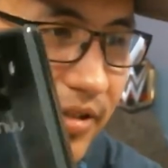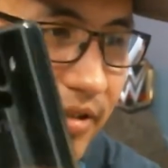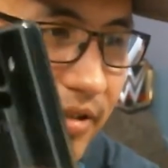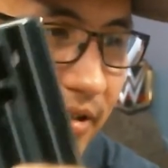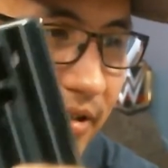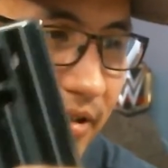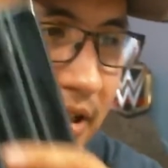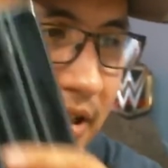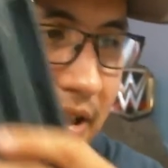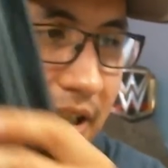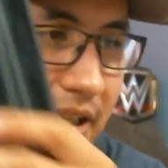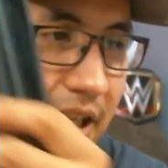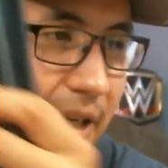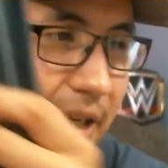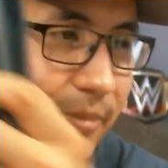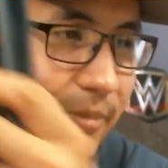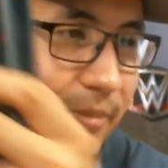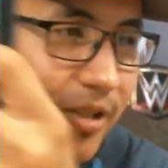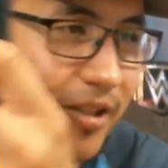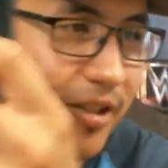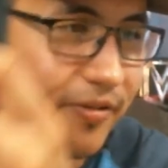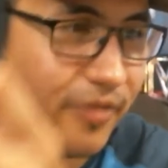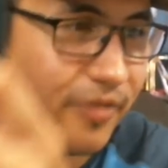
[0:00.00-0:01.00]
So I'm
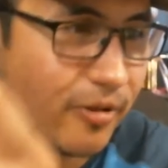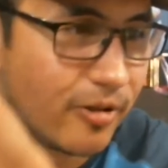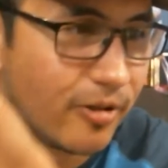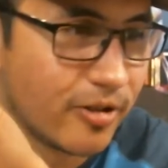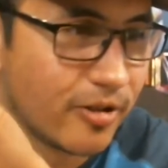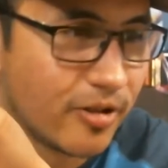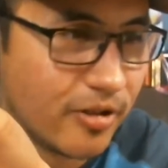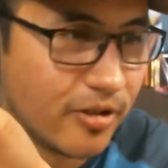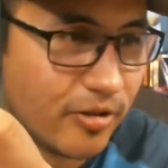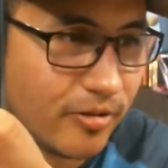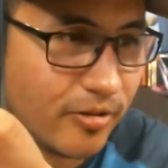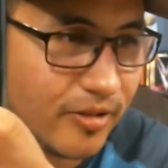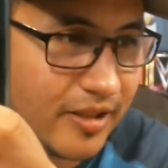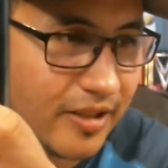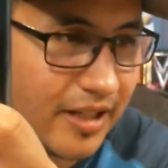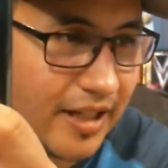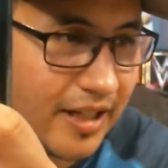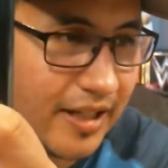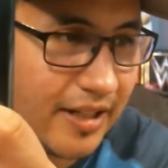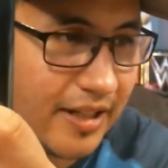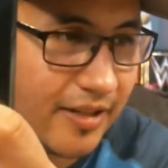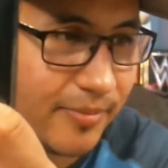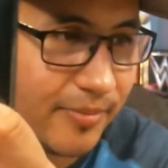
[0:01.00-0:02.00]
looking forward to doing
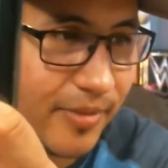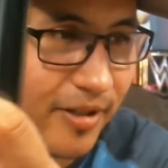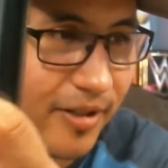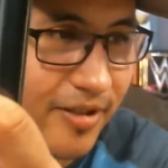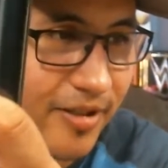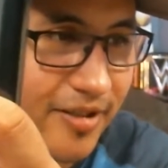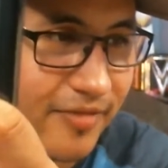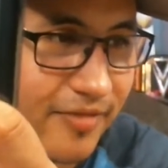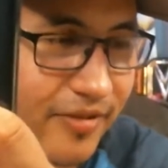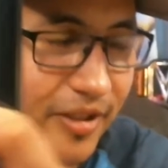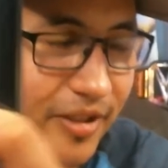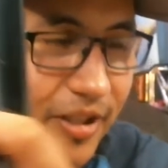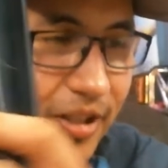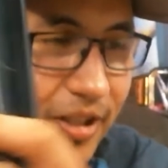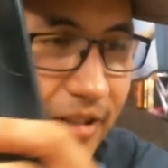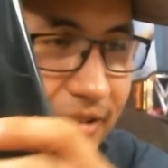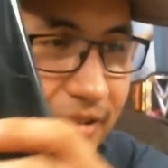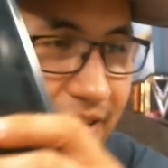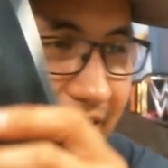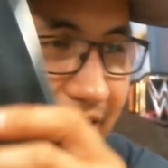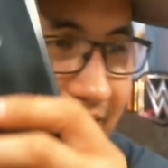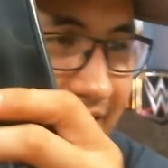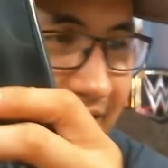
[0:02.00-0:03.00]
a comparison video.
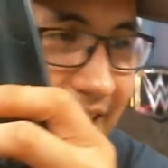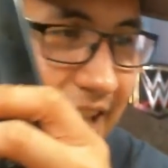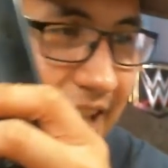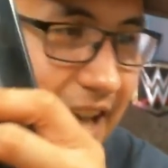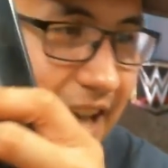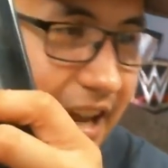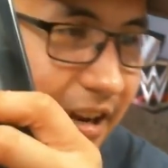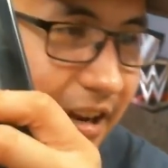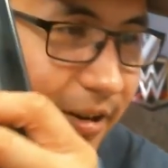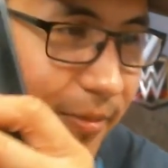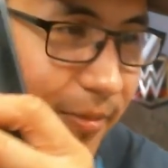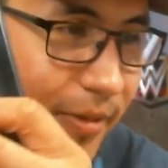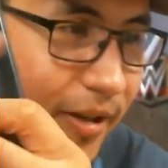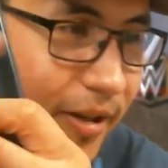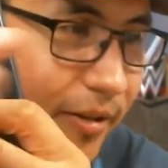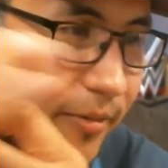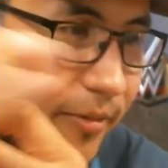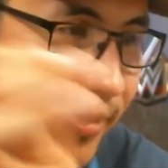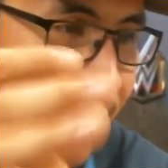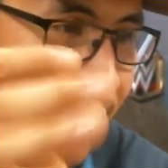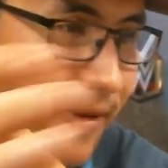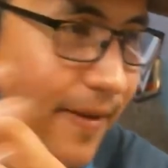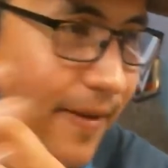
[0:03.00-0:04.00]
That's a cat hair, by the
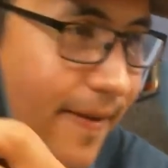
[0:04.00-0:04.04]
way.